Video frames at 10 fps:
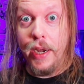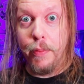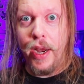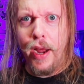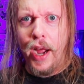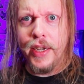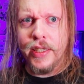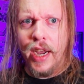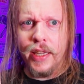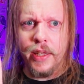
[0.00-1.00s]
Anyway, I
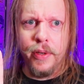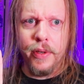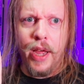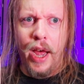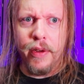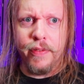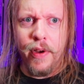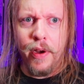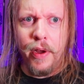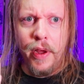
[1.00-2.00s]
decided to kind of
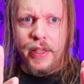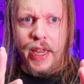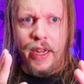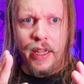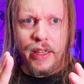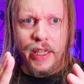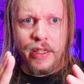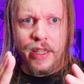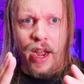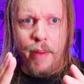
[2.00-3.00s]
take a
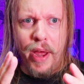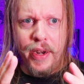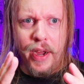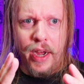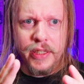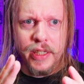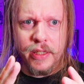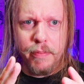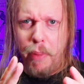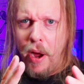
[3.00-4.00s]
little time and
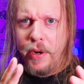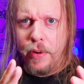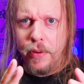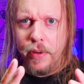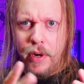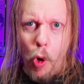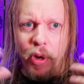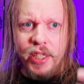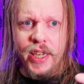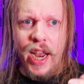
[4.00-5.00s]
just ponder on
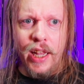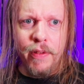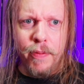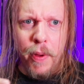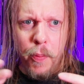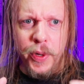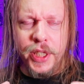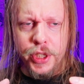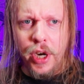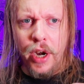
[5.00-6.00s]
myself
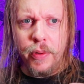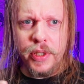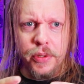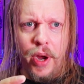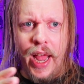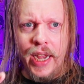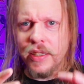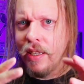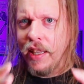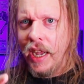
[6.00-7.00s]
which genres do I
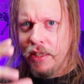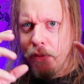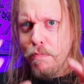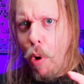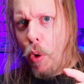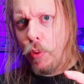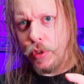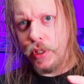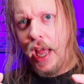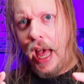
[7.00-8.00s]
actually like the most.